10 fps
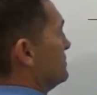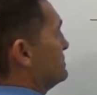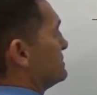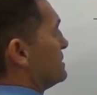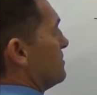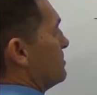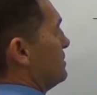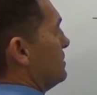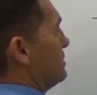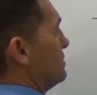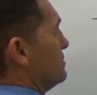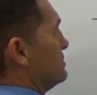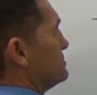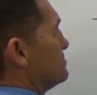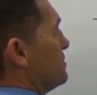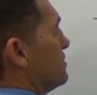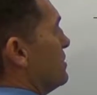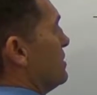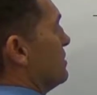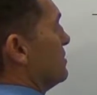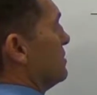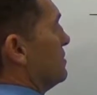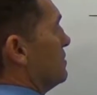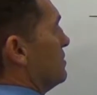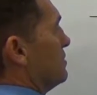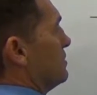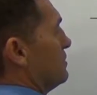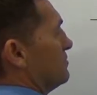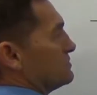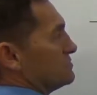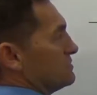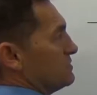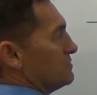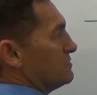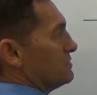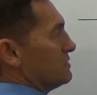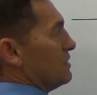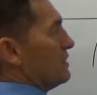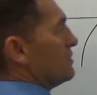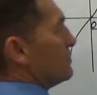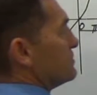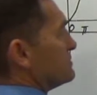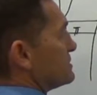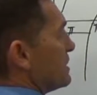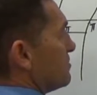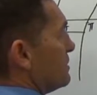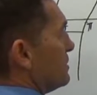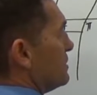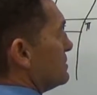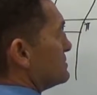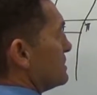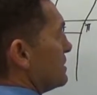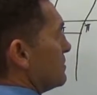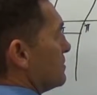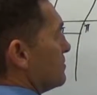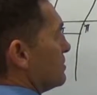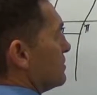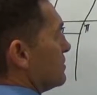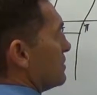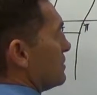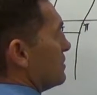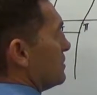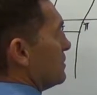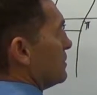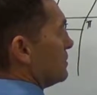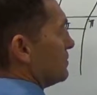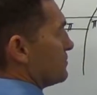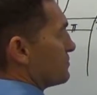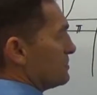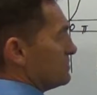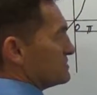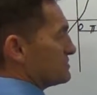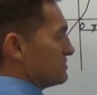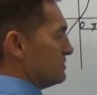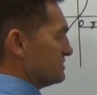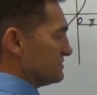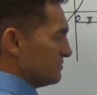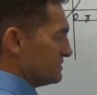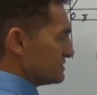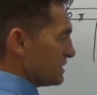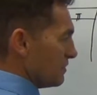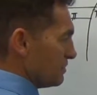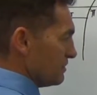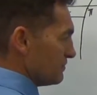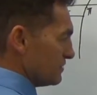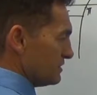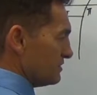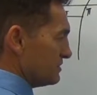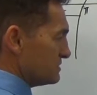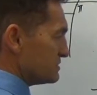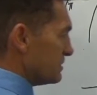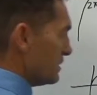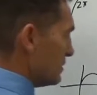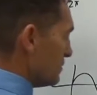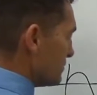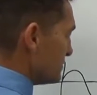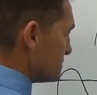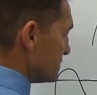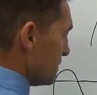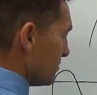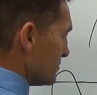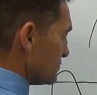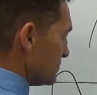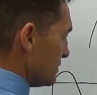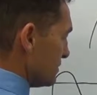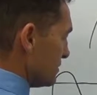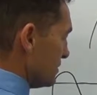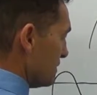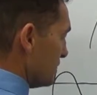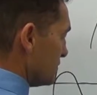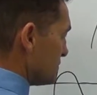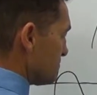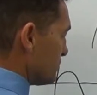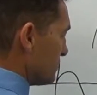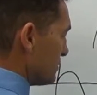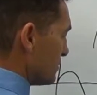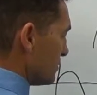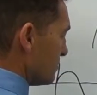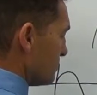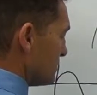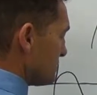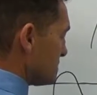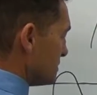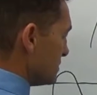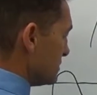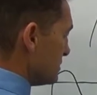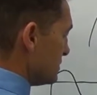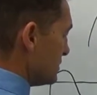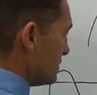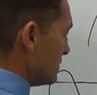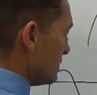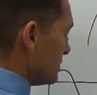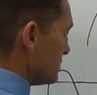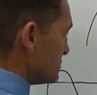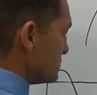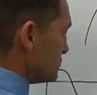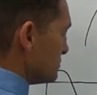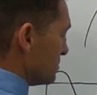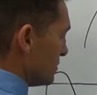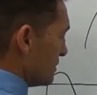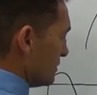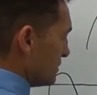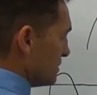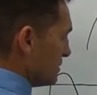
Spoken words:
and this gap here is pi between there and there. Well, this gap here is now pi on 3. There's 3 lots of them. This gap here, if we did this, well, this gap between this point where it repeats there is 2 pi,